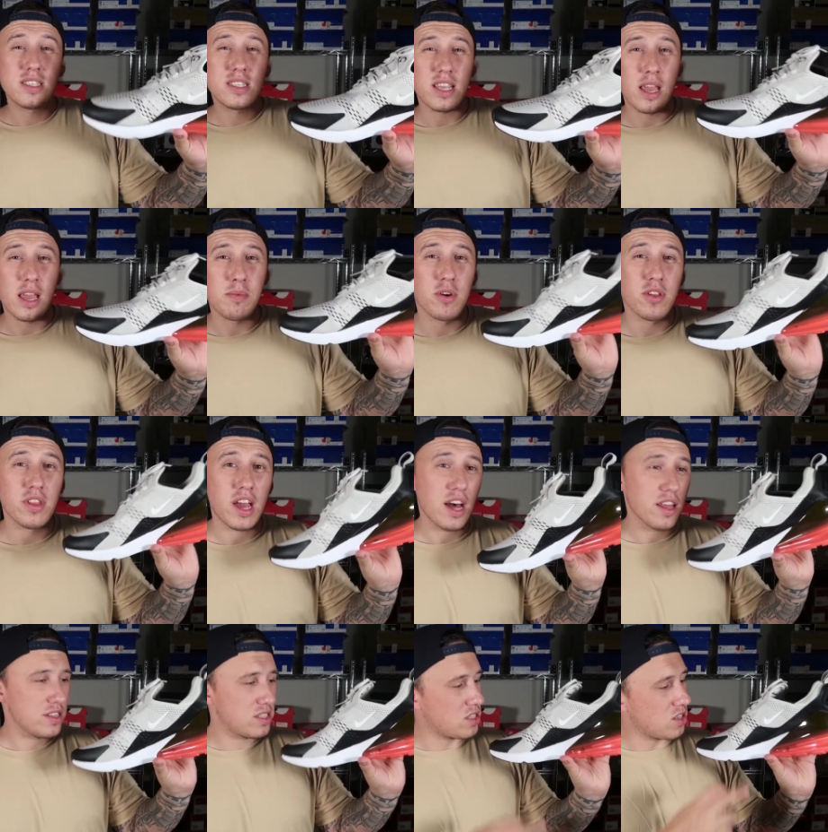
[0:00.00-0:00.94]
Same on the
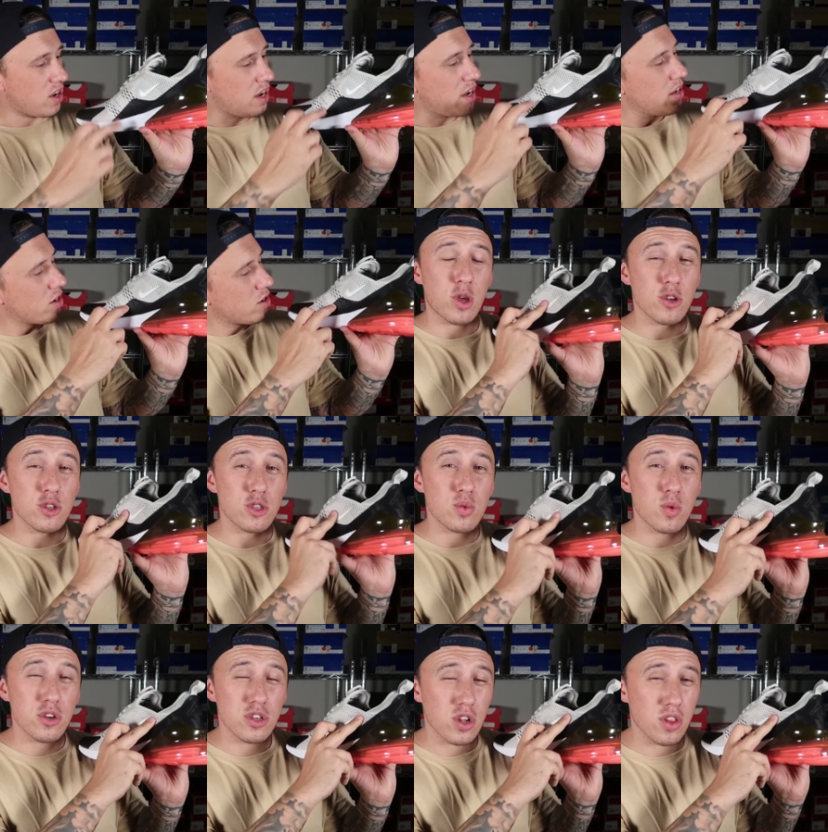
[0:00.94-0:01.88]
other side, got your
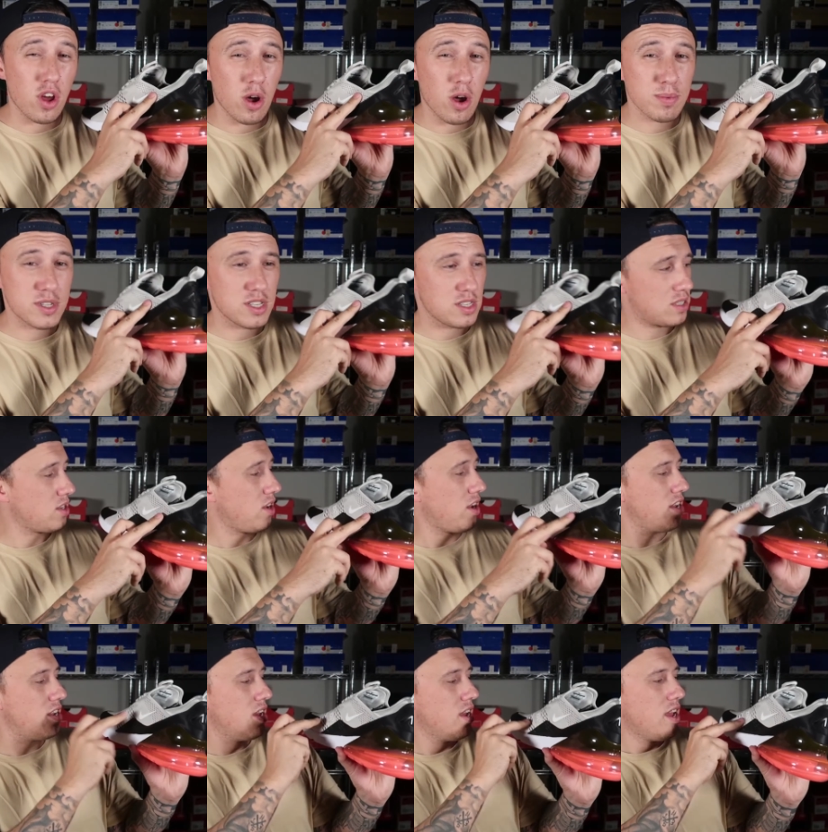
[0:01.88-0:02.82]
swoosh on the opposite
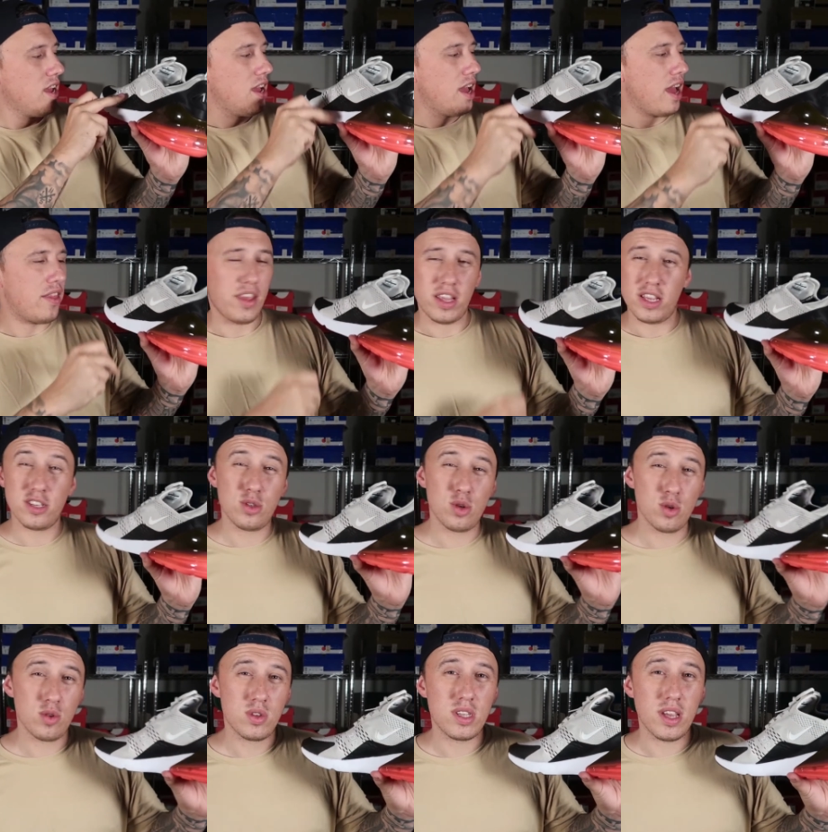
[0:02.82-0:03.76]
side, and then your
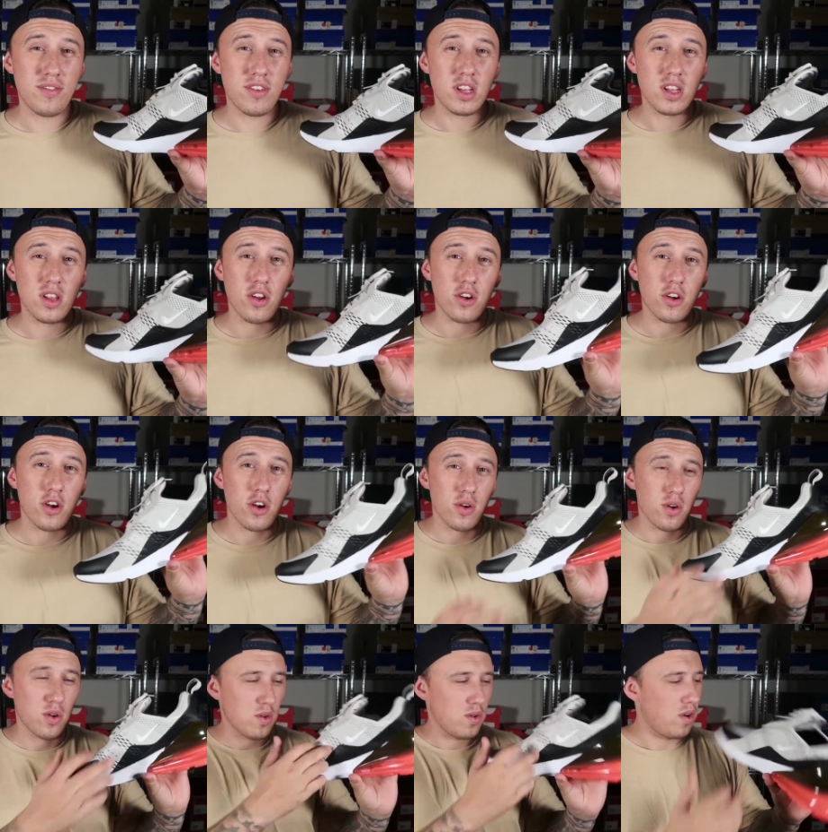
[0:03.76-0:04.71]
270
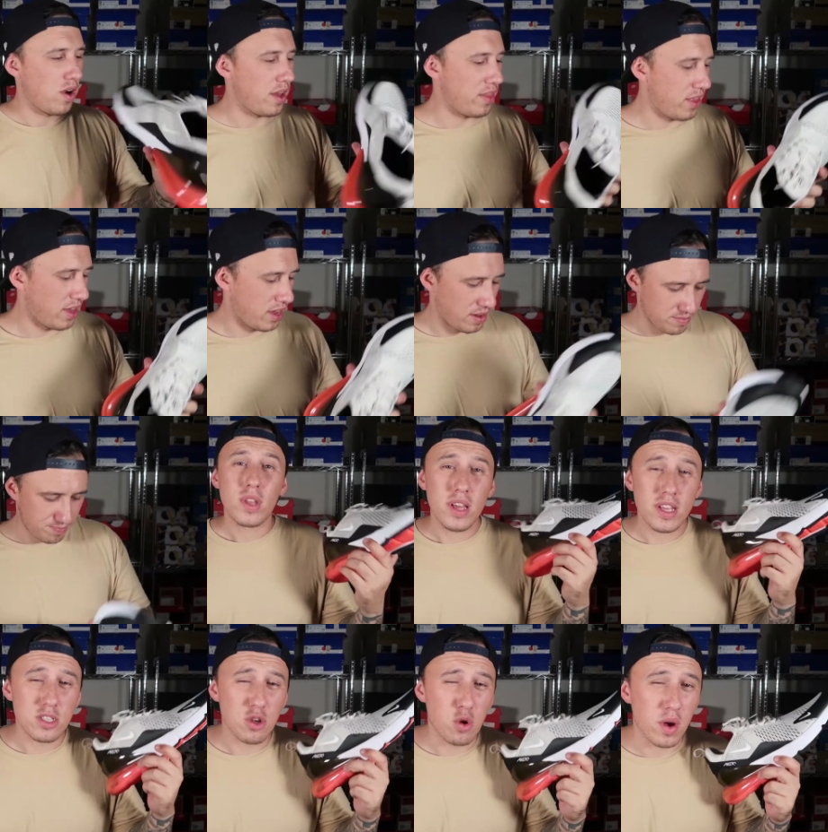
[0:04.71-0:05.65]
logo right there.
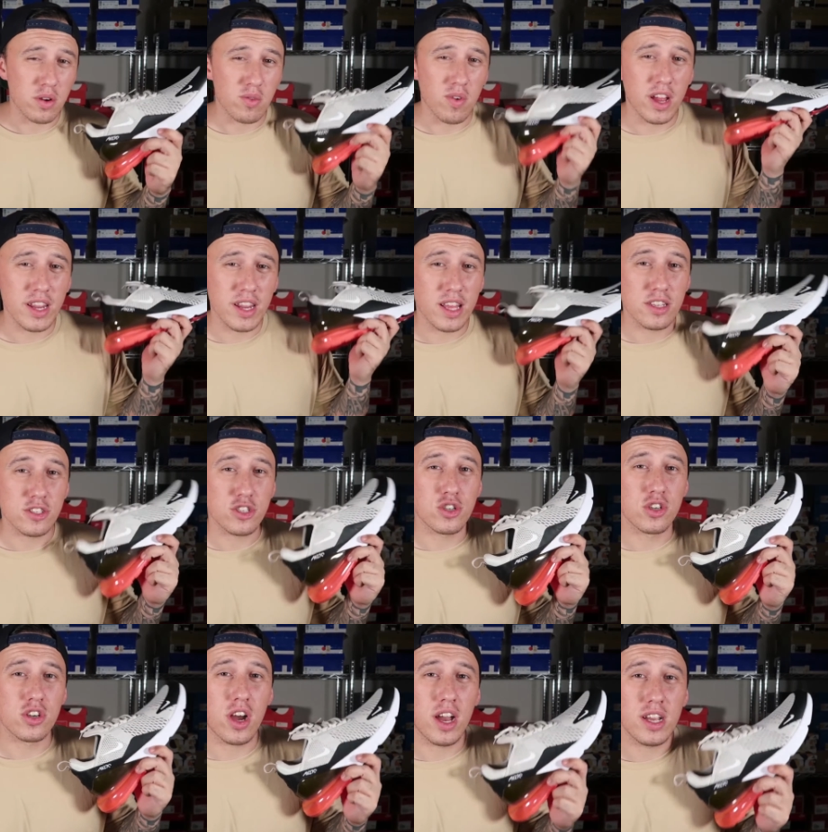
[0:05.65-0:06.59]
That's a quick rundown of the
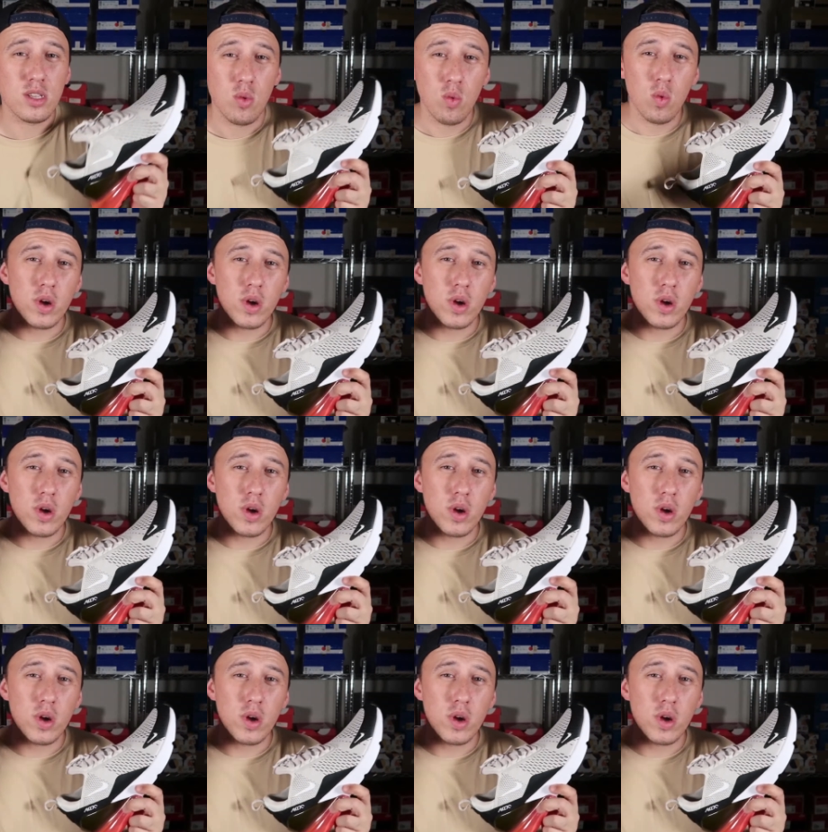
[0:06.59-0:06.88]
shoe, guys.